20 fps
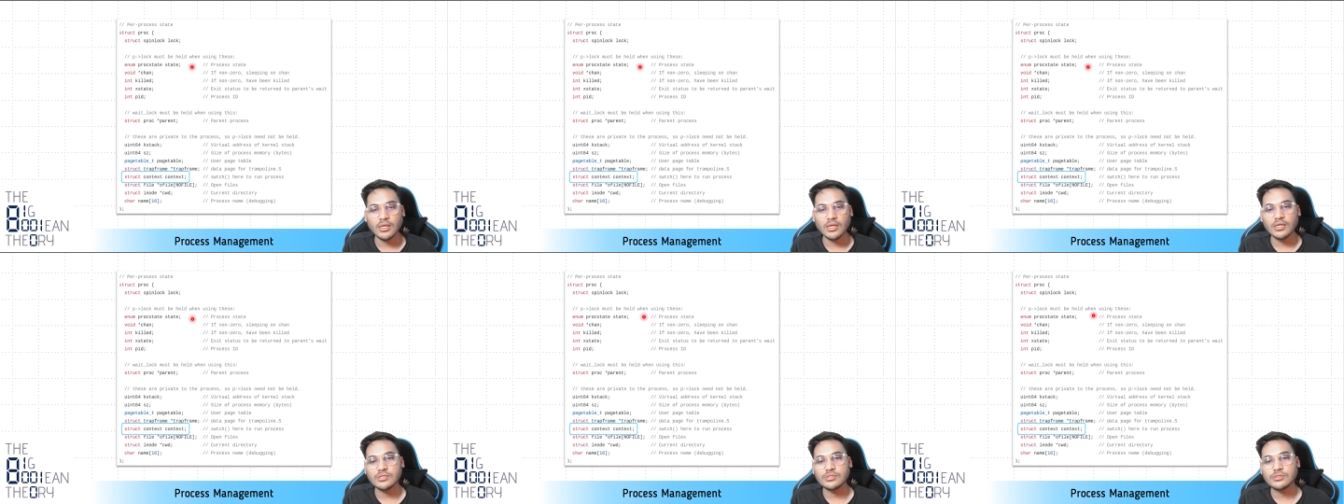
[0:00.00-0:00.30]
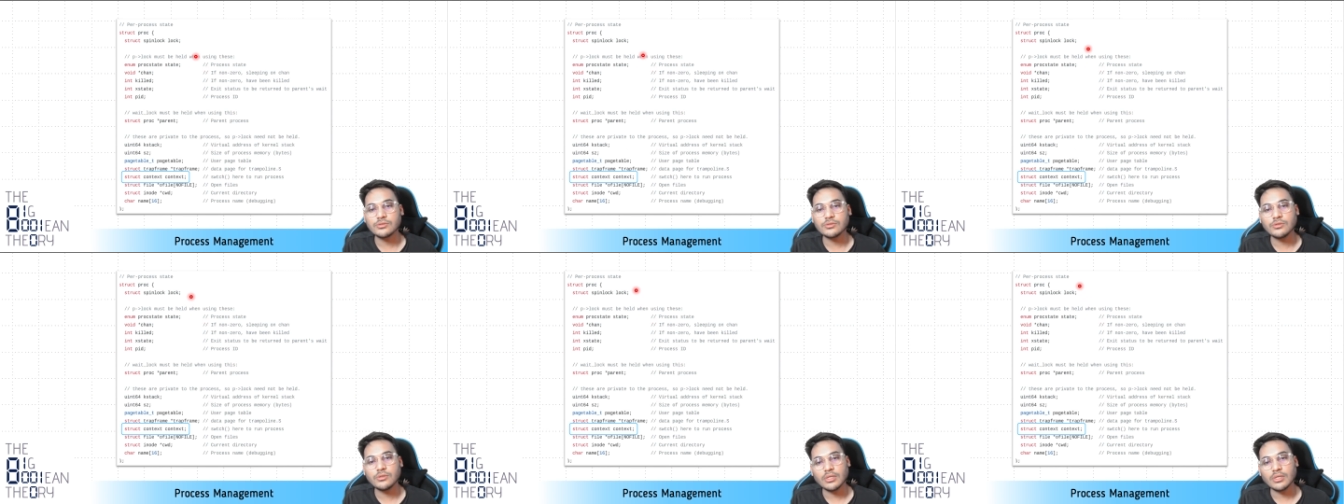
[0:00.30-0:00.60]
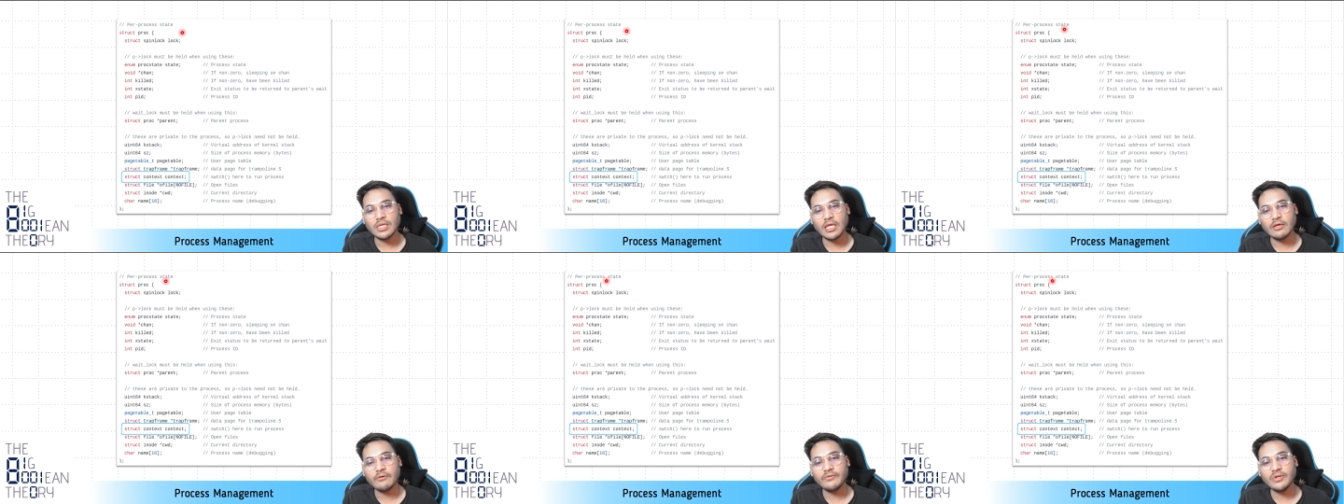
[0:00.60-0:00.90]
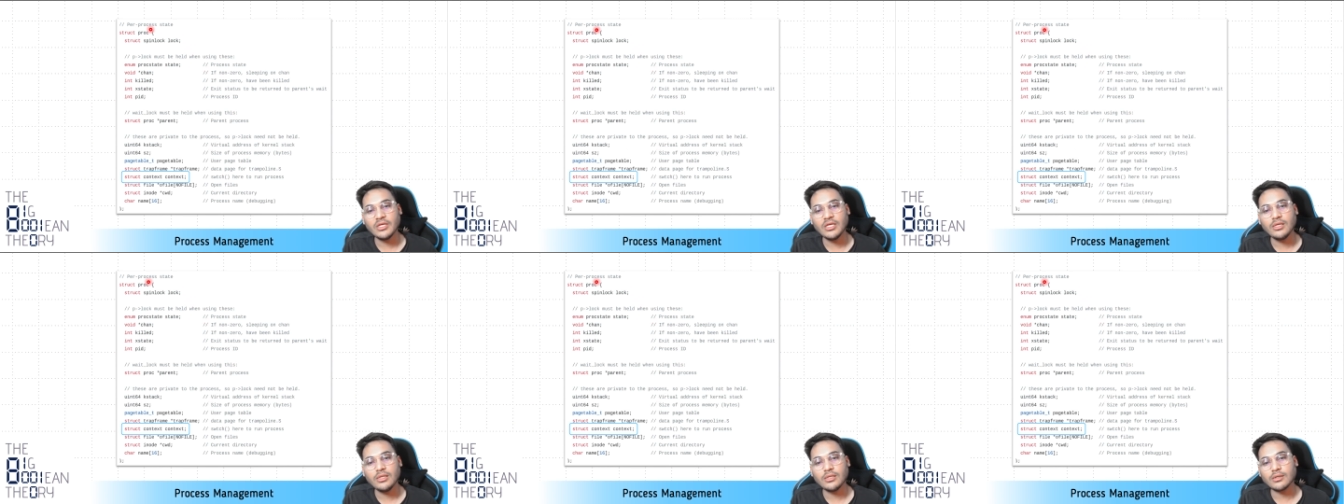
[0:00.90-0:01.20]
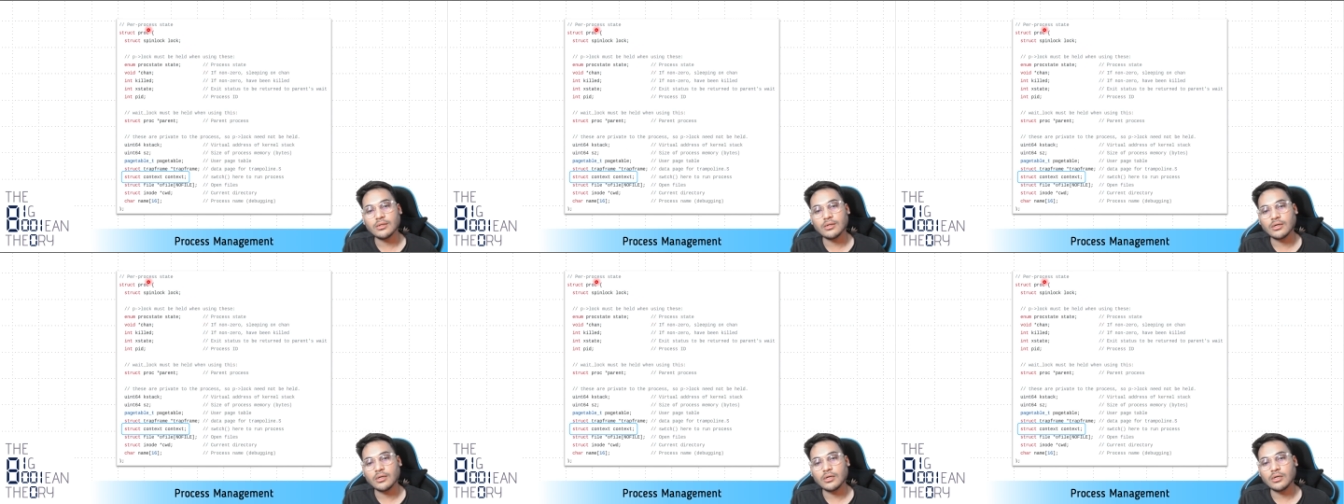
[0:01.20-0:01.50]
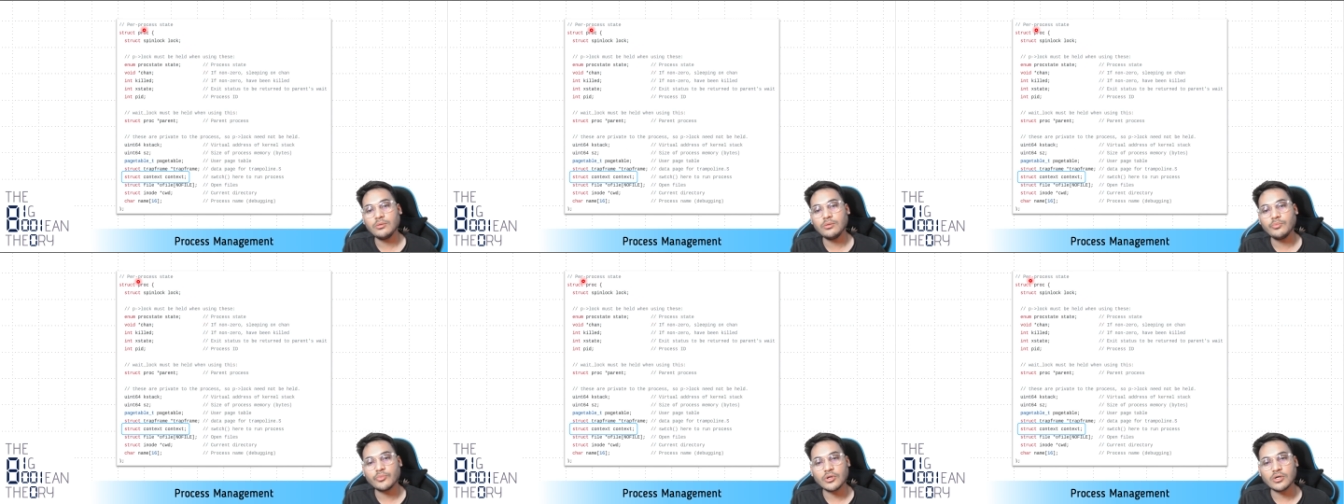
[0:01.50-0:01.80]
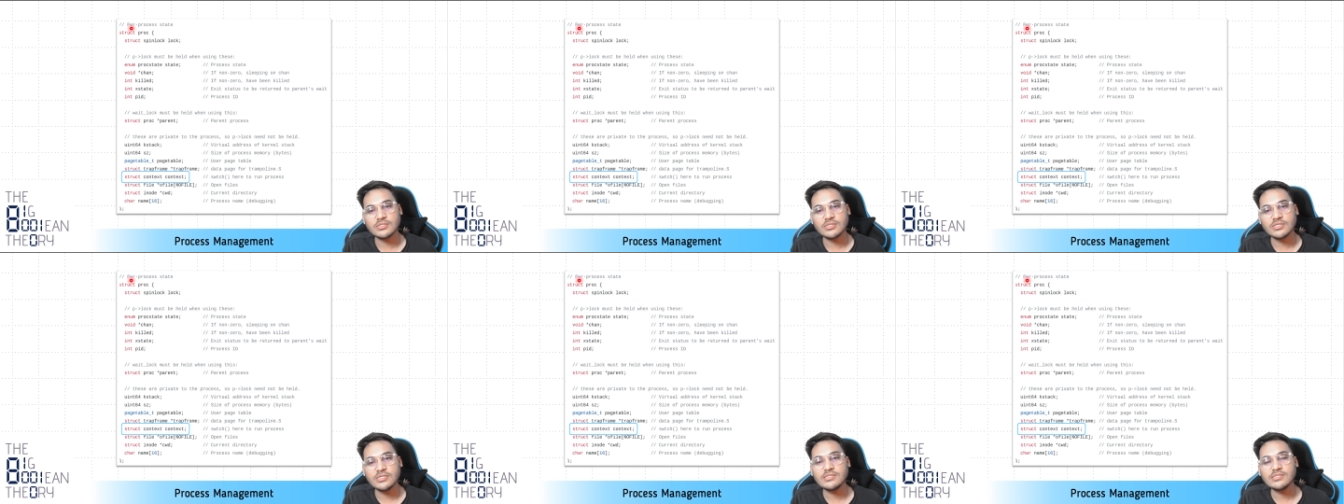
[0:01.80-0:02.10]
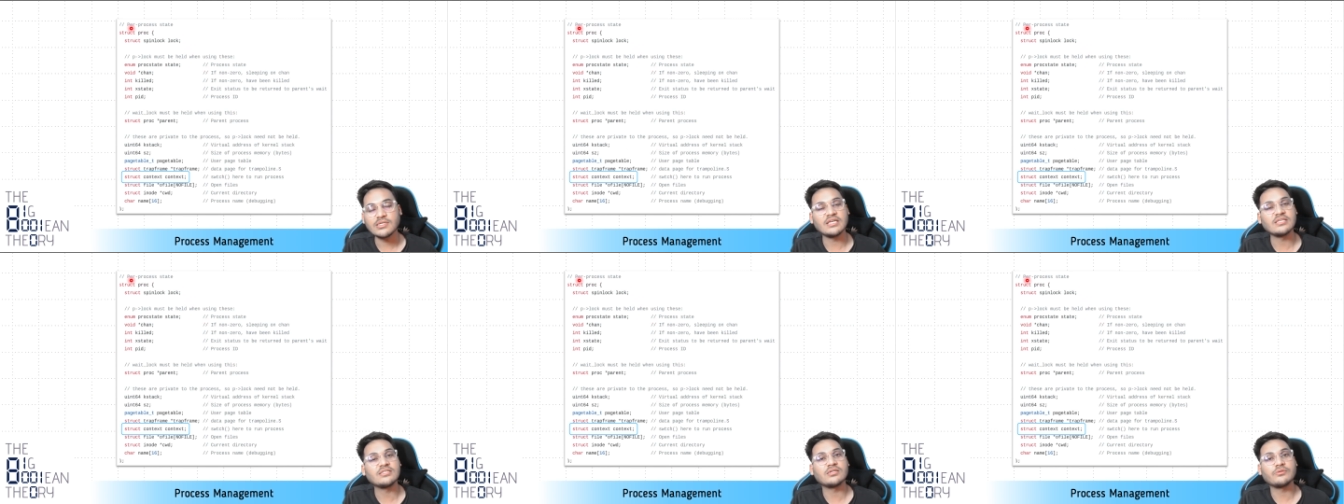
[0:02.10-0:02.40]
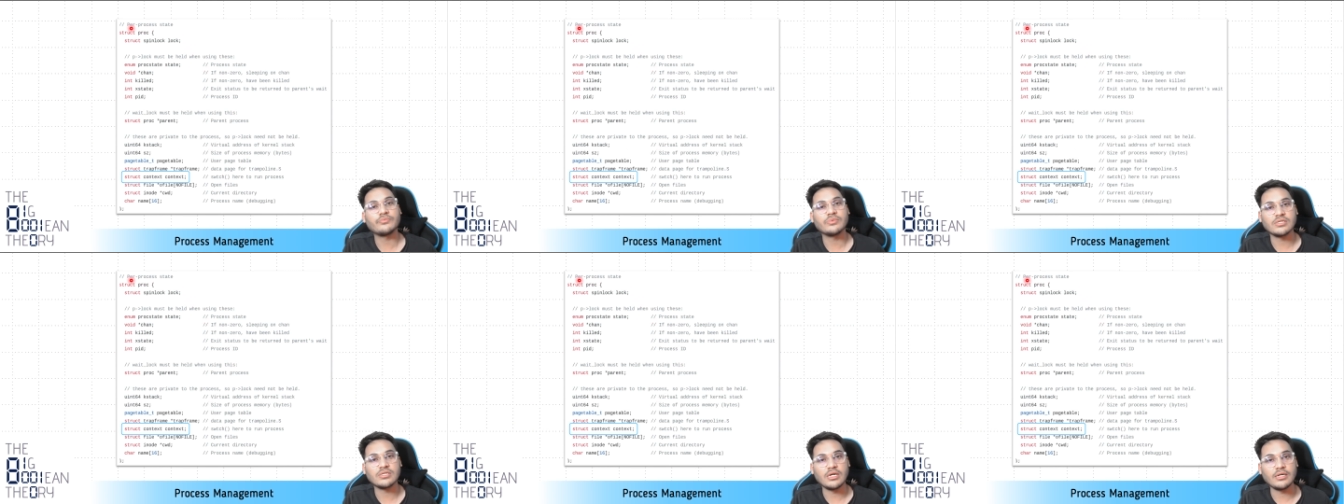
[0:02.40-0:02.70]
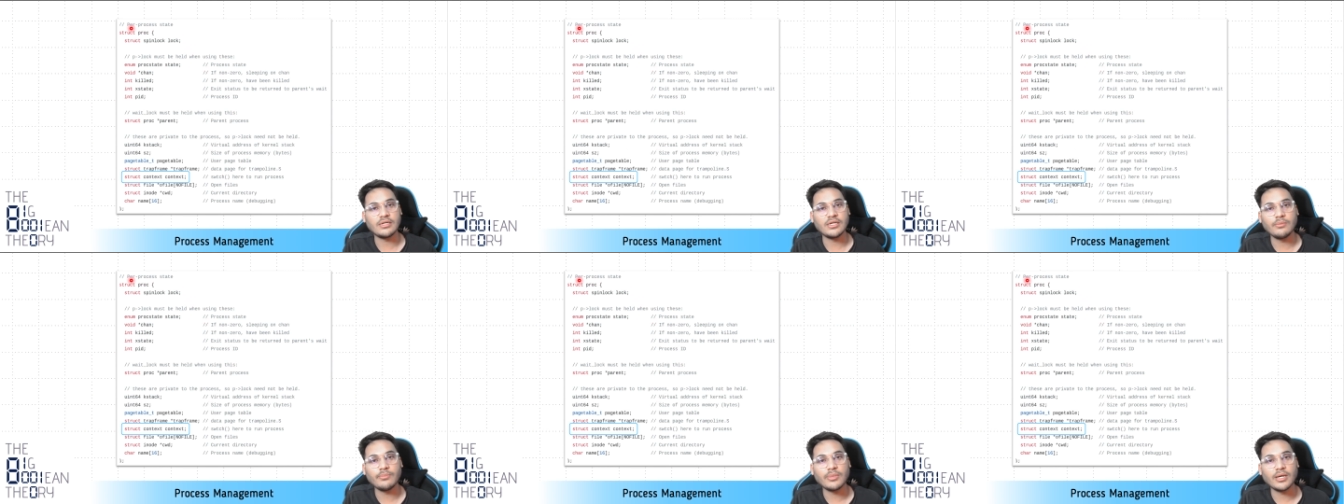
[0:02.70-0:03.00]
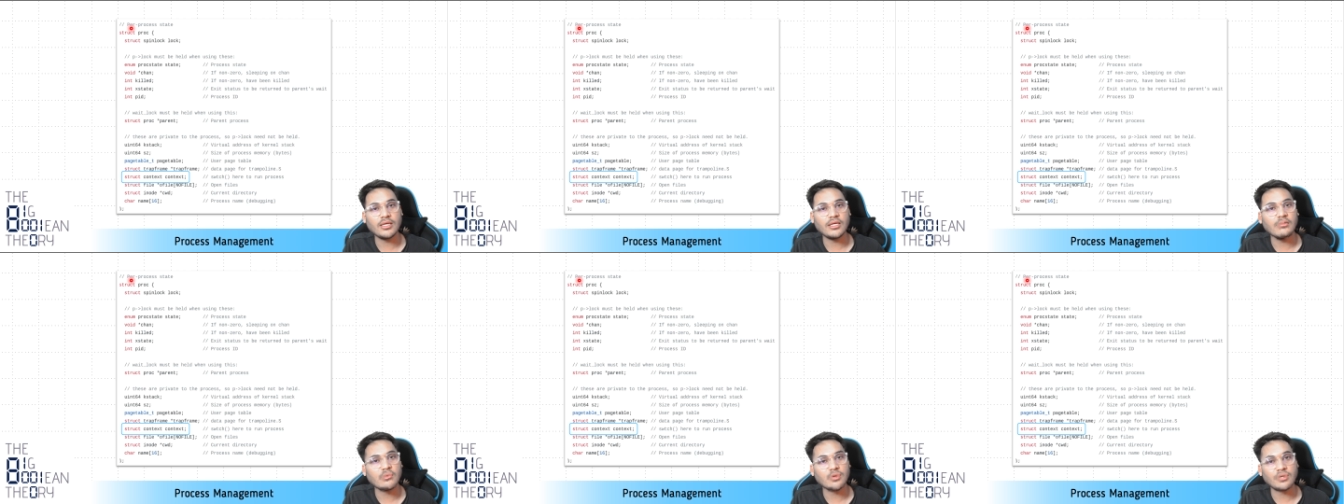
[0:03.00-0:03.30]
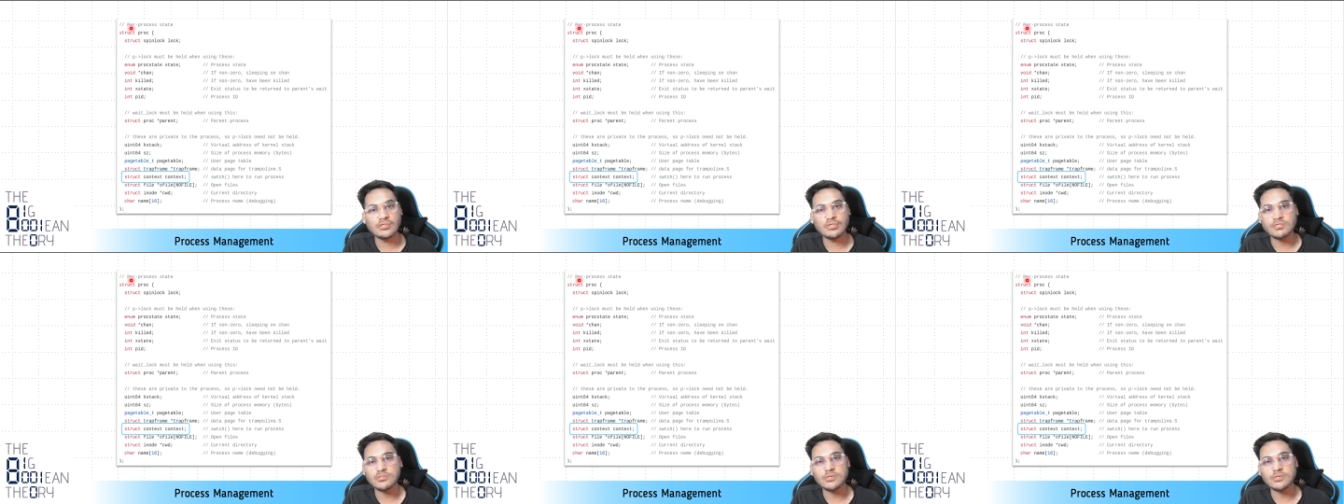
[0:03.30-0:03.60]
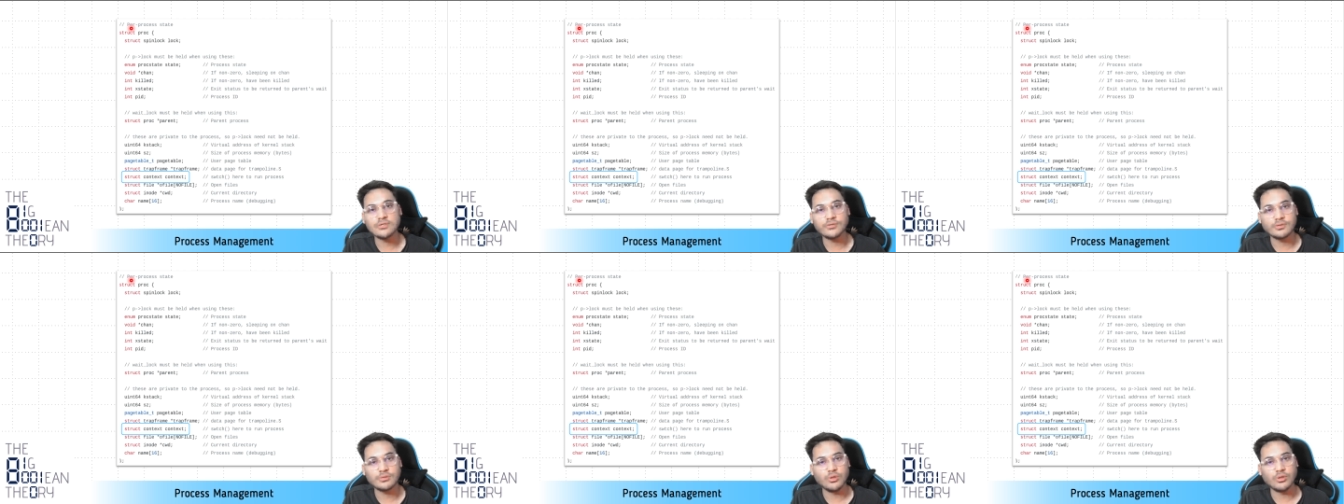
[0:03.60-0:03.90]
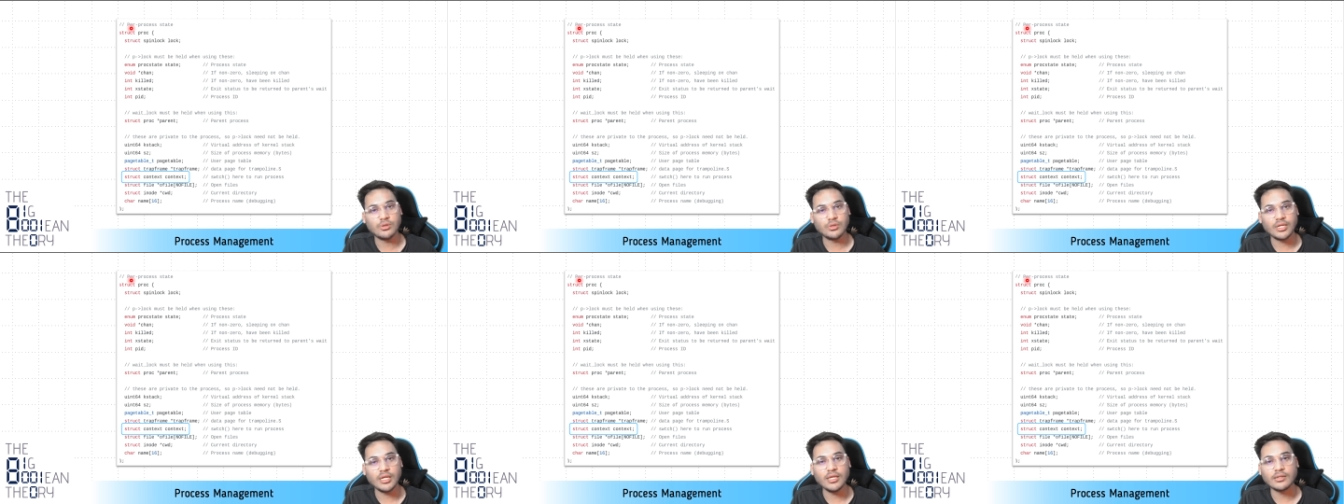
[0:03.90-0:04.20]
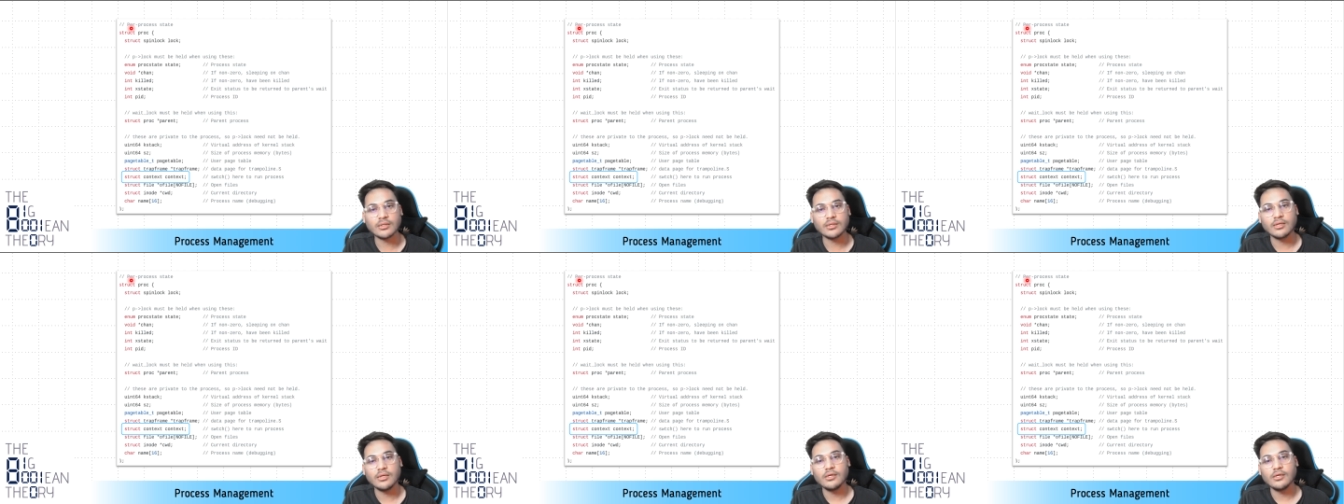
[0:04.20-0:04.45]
So every process is represented by a process control block, right?